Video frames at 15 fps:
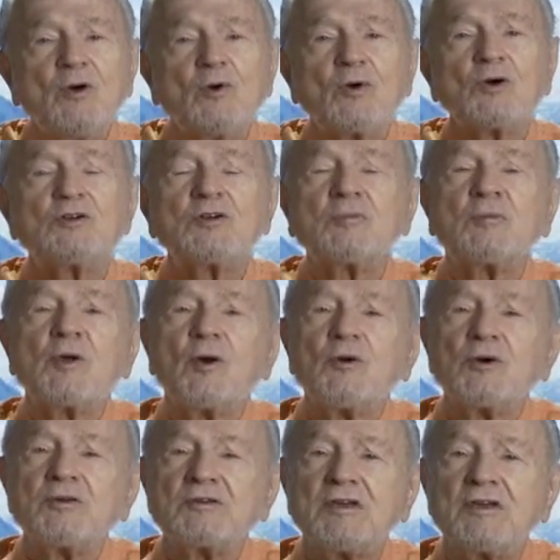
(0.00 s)
worship
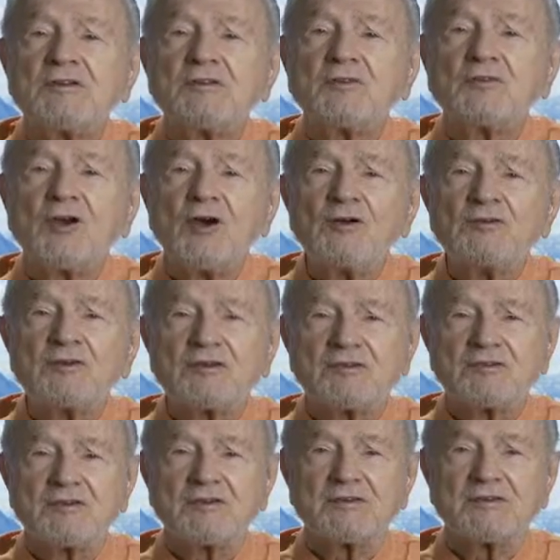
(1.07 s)
lower states of
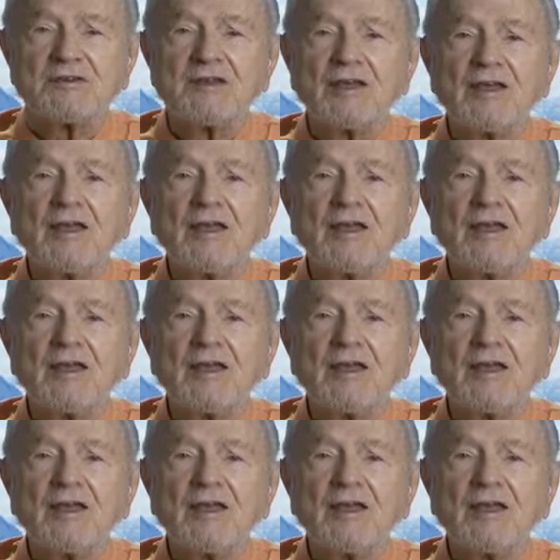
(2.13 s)
consciousness.